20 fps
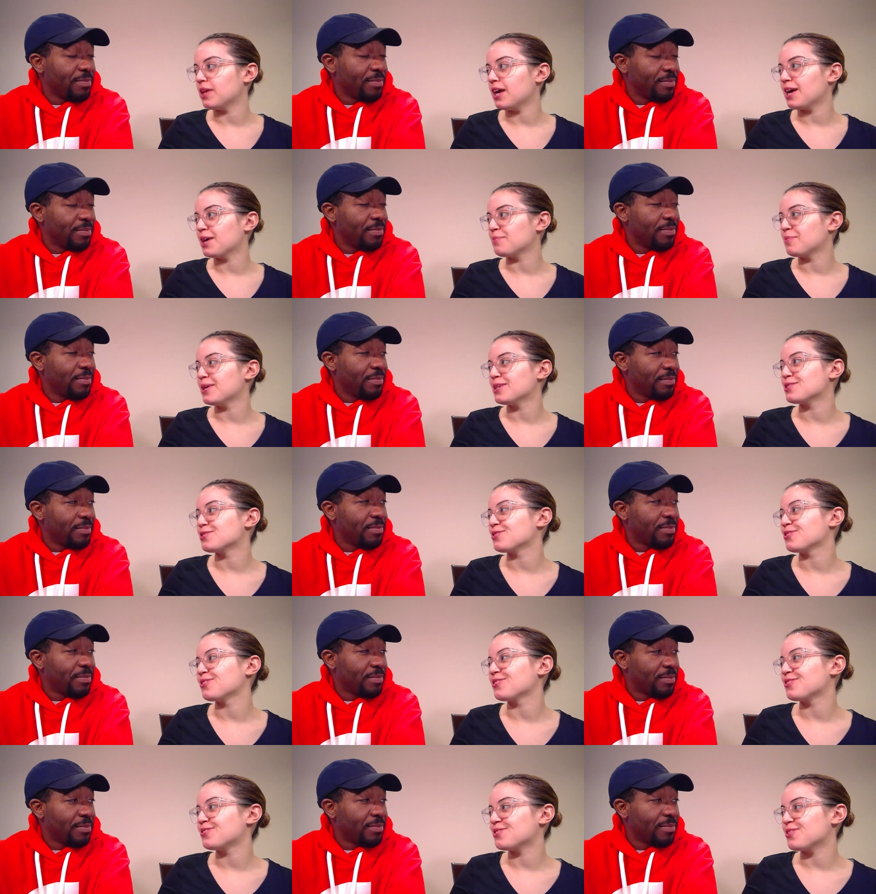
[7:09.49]

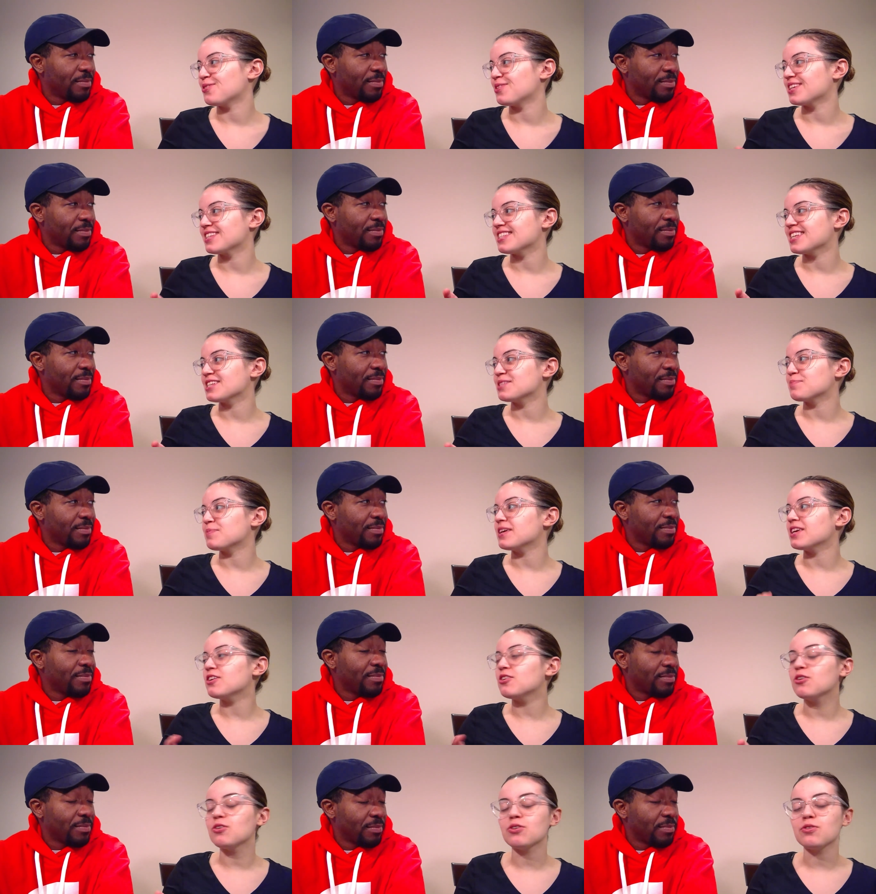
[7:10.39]
Speaker 1: blockbuster that don't exist but
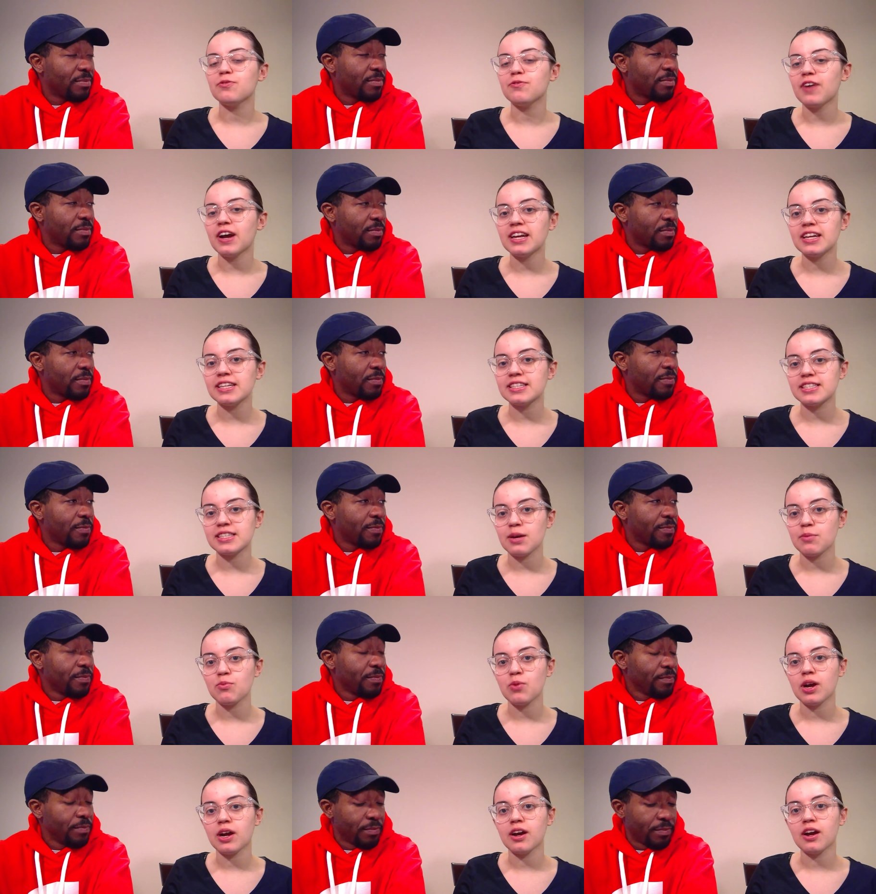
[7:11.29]
you know you find it
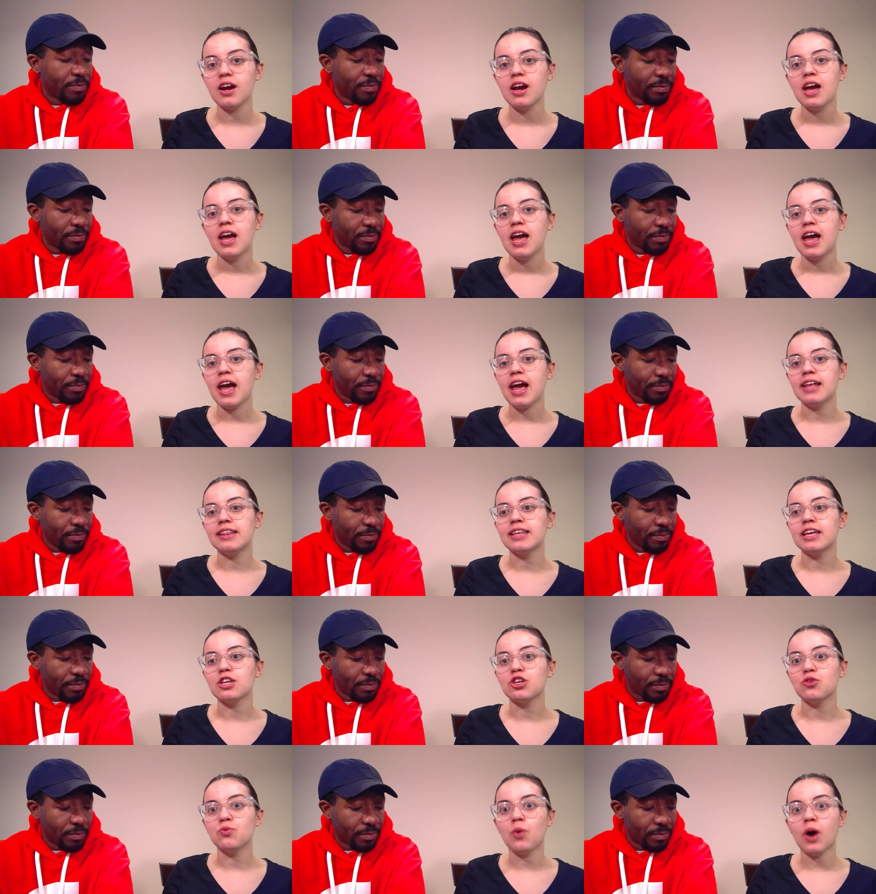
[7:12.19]
somewhere and
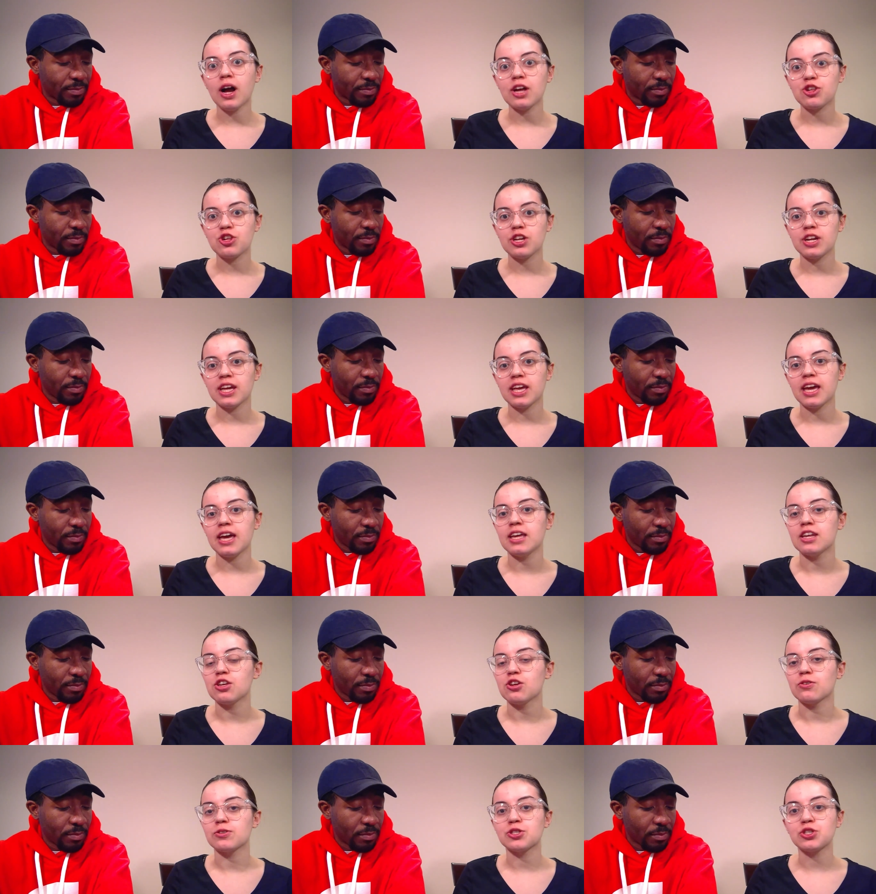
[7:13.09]
then you watch it again
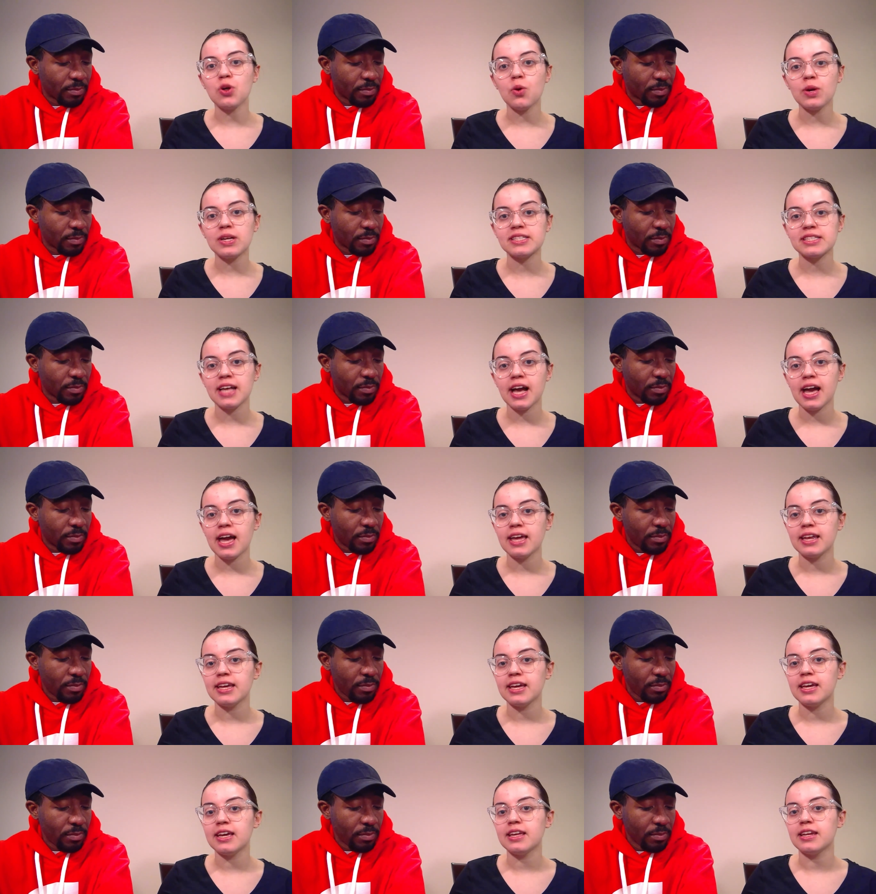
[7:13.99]
and you're so
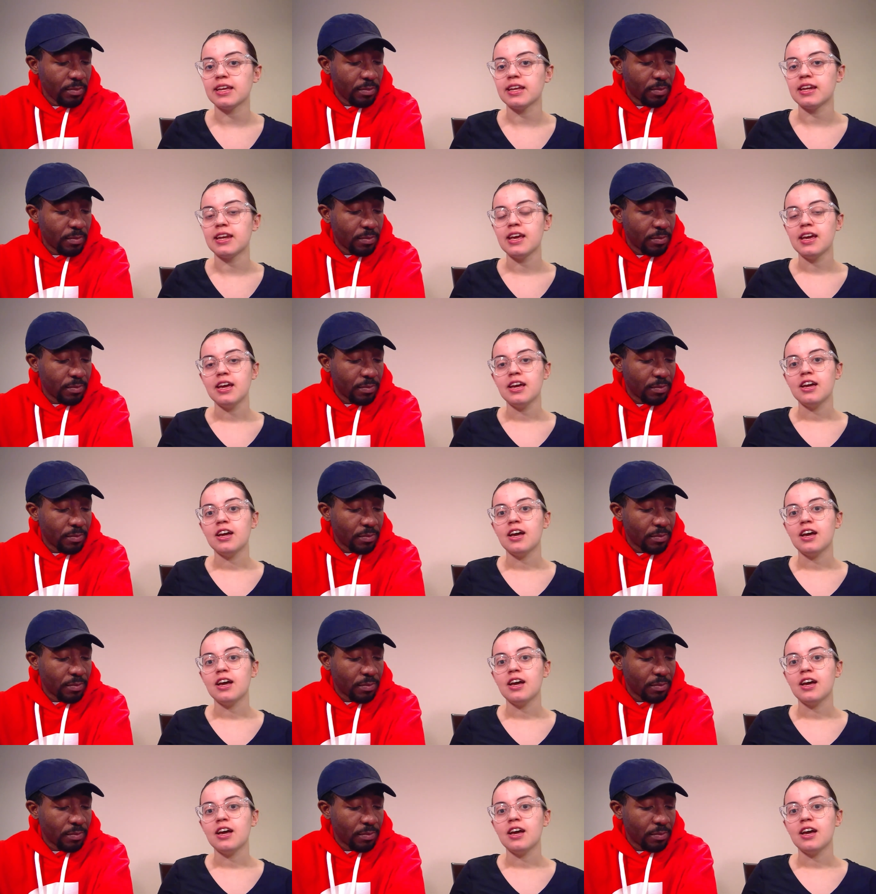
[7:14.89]
excited and